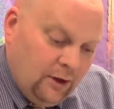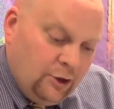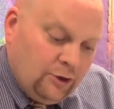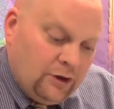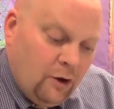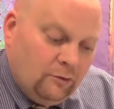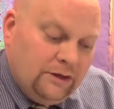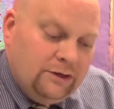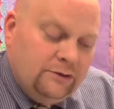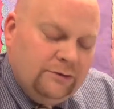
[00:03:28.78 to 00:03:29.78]
You could
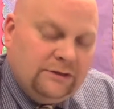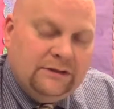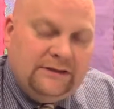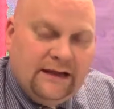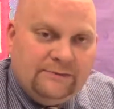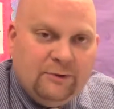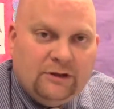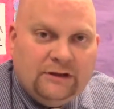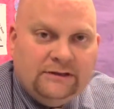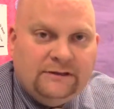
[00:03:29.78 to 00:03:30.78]
only use the test
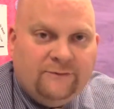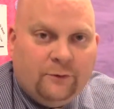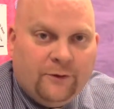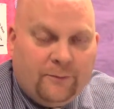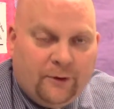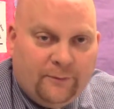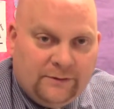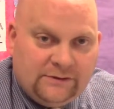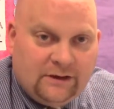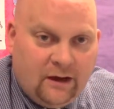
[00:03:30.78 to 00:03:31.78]
booklets for the
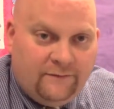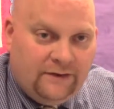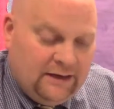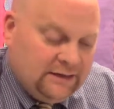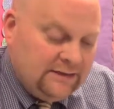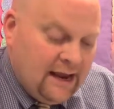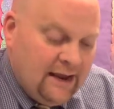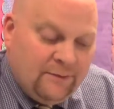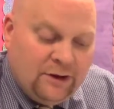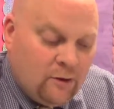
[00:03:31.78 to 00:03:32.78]
purpose of the
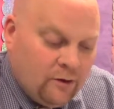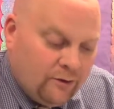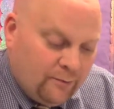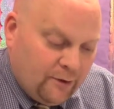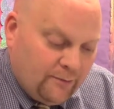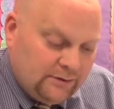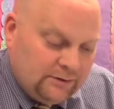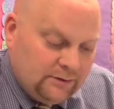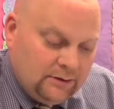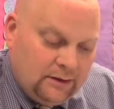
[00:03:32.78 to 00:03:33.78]
exam and no other
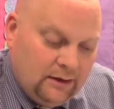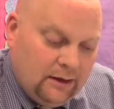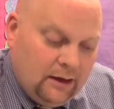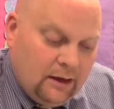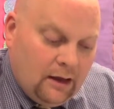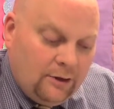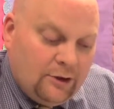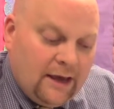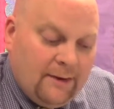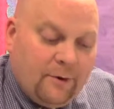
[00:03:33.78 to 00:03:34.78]
purpose.
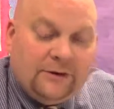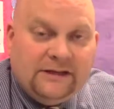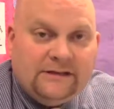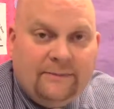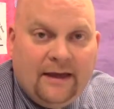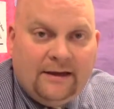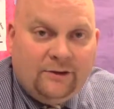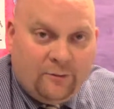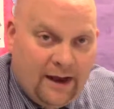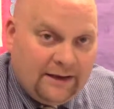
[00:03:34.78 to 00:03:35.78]
You can't participate,
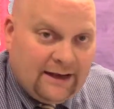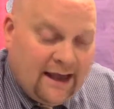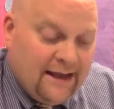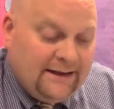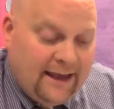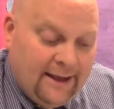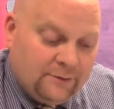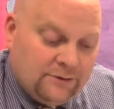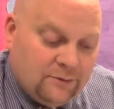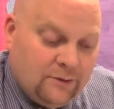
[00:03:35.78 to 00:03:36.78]
direct, aid,
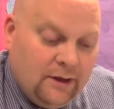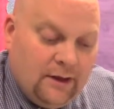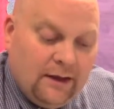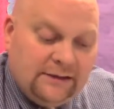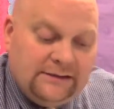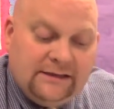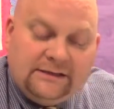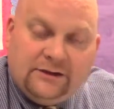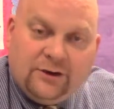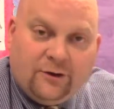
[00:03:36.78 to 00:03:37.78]
counsel,
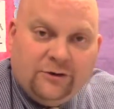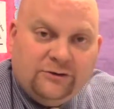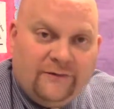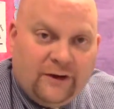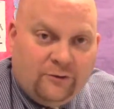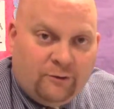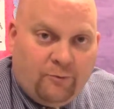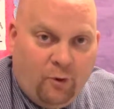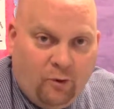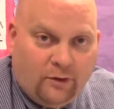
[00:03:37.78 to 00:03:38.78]
assist, encourage, or fail to
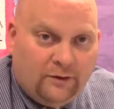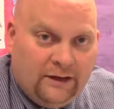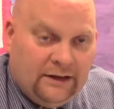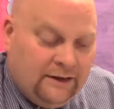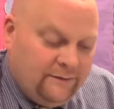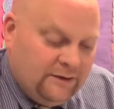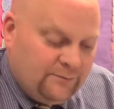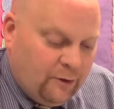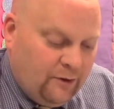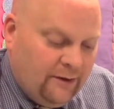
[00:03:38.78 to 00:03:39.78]
report any of
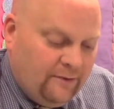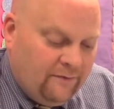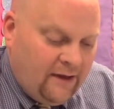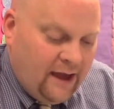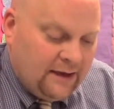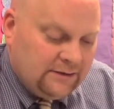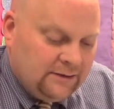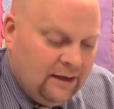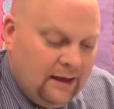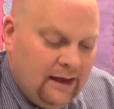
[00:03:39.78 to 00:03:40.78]
these prohibitive
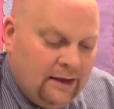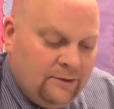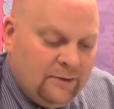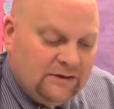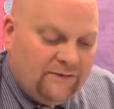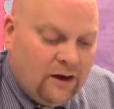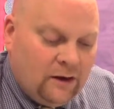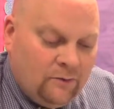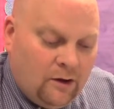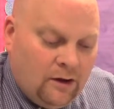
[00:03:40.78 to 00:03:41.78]
acts. And you must
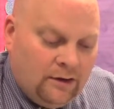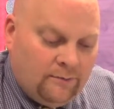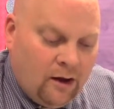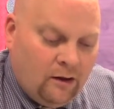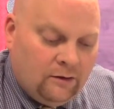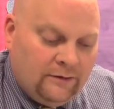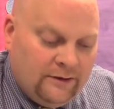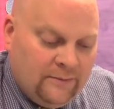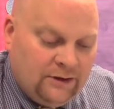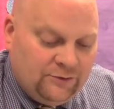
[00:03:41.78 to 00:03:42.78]
follow all of
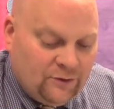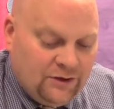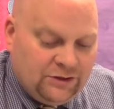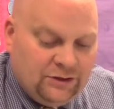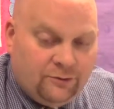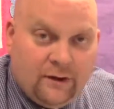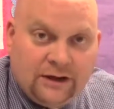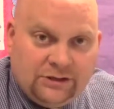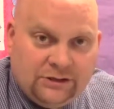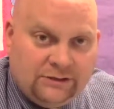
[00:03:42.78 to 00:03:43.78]
the administration
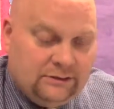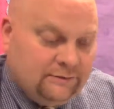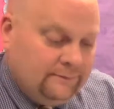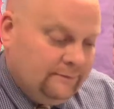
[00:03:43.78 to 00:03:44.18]
directions.